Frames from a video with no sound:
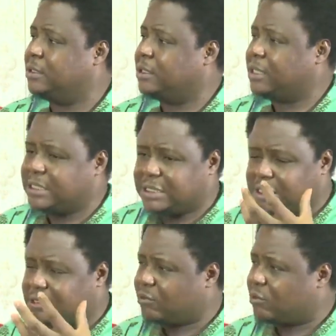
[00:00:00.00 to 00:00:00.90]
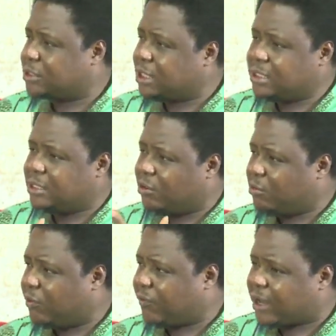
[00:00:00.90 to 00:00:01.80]
Is it contain the
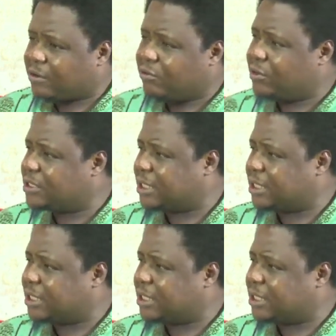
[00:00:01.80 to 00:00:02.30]
number of calories